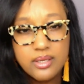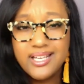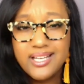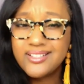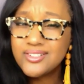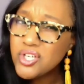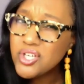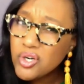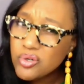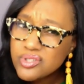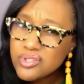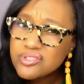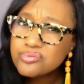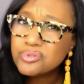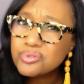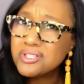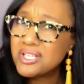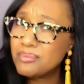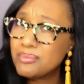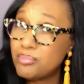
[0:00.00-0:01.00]
And tone is
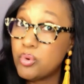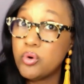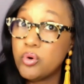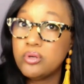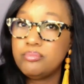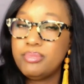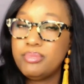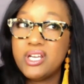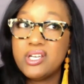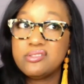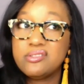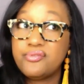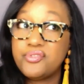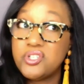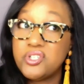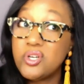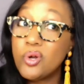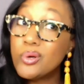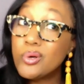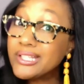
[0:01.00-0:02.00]
really important, because if
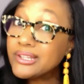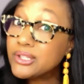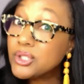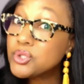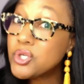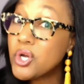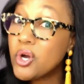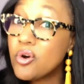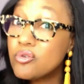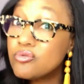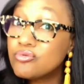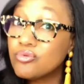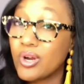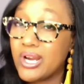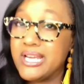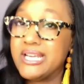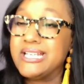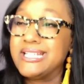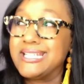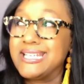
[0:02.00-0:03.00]
you don't get the tone
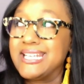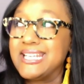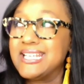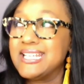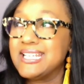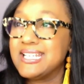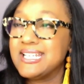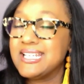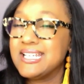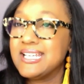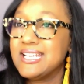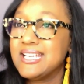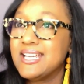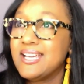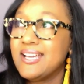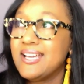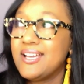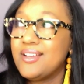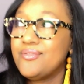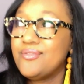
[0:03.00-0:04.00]
right,
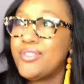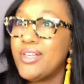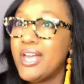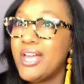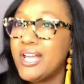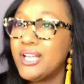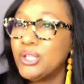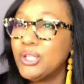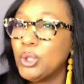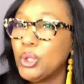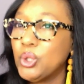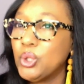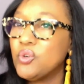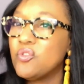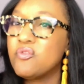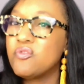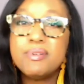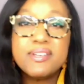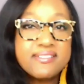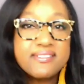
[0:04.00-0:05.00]
then
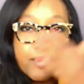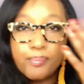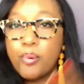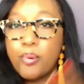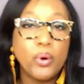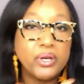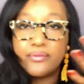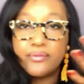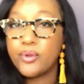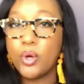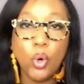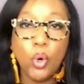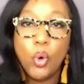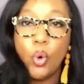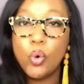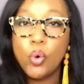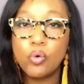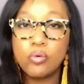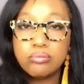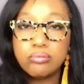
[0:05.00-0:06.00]
you've missed the point of the
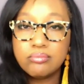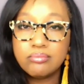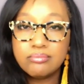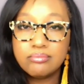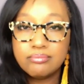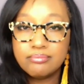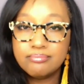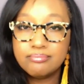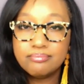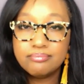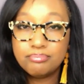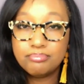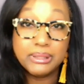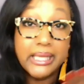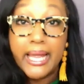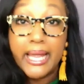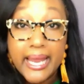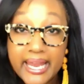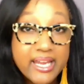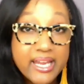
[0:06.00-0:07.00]
whole
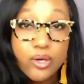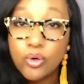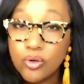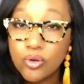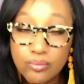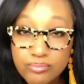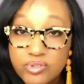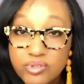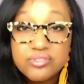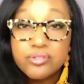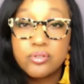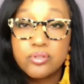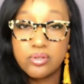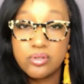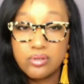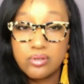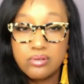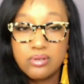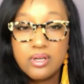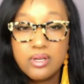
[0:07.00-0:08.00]
play or
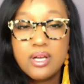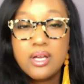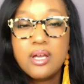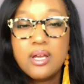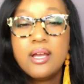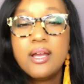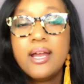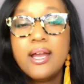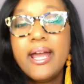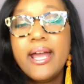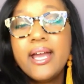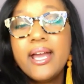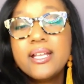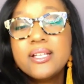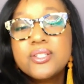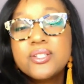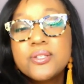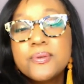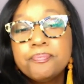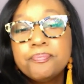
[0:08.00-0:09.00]
musical.
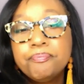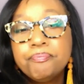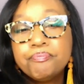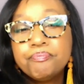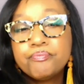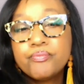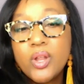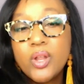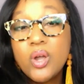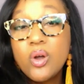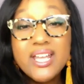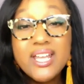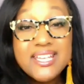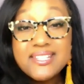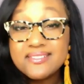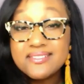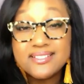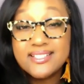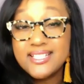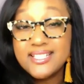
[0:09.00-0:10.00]
And
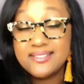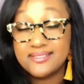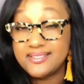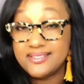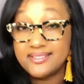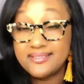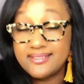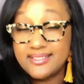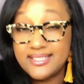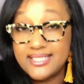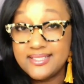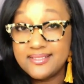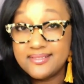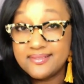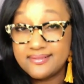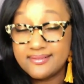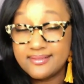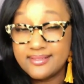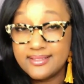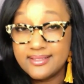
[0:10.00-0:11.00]
is
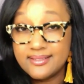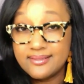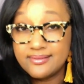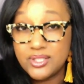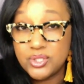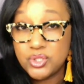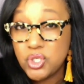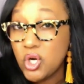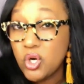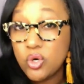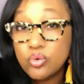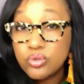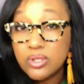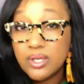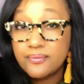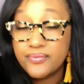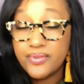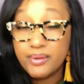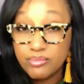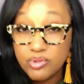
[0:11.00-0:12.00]
the tone
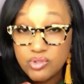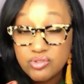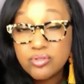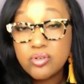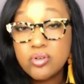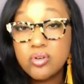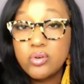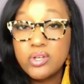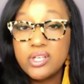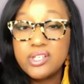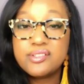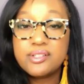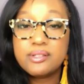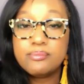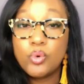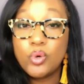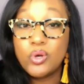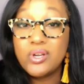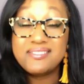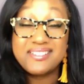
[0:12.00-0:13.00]
of the musical, is
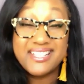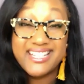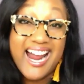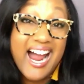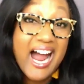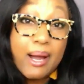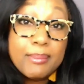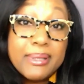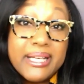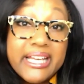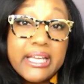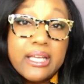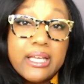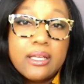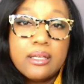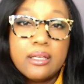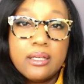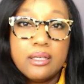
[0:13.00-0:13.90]
it comedy?